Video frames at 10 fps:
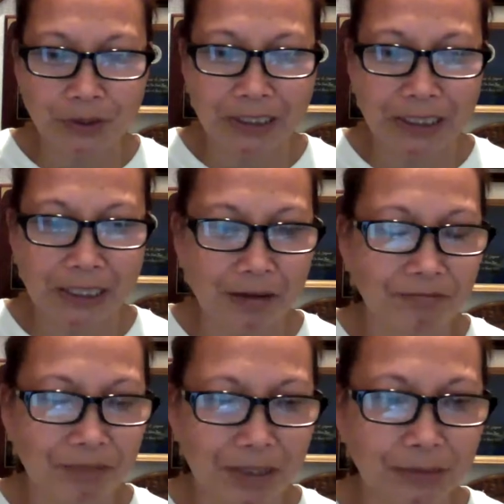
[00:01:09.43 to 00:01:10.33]
the
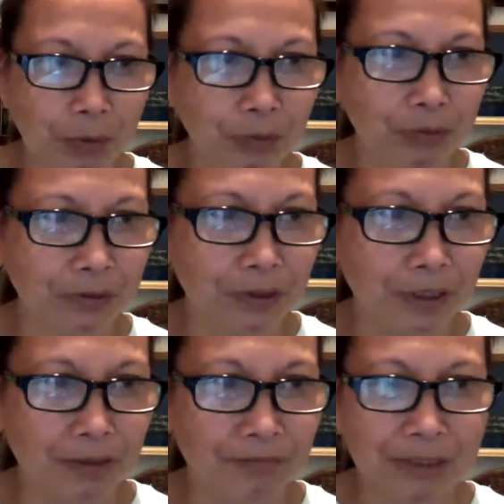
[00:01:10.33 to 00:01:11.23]
fast
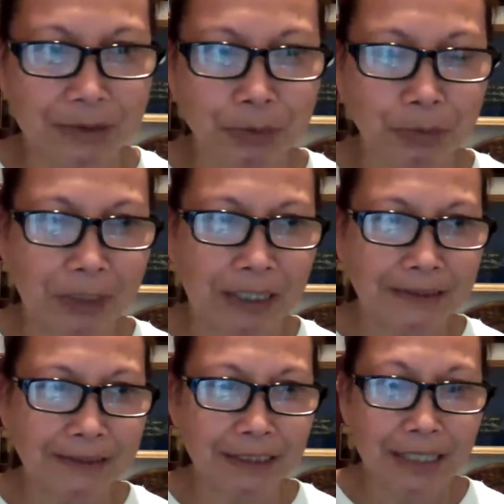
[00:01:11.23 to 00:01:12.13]
food
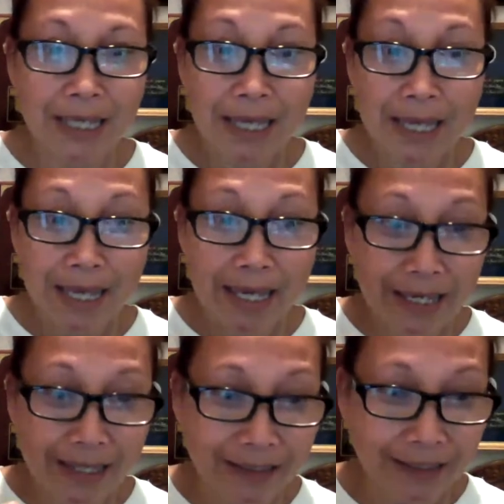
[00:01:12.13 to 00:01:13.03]
place,
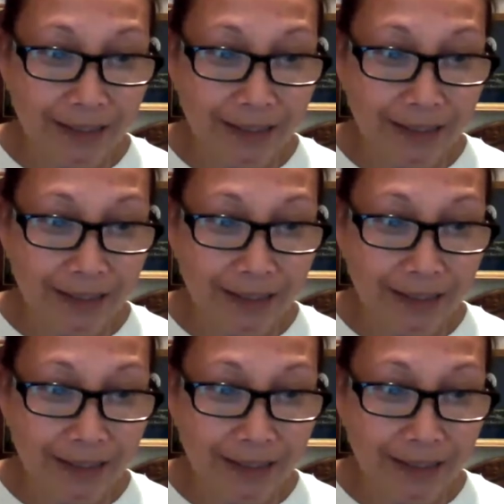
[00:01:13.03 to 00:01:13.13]
and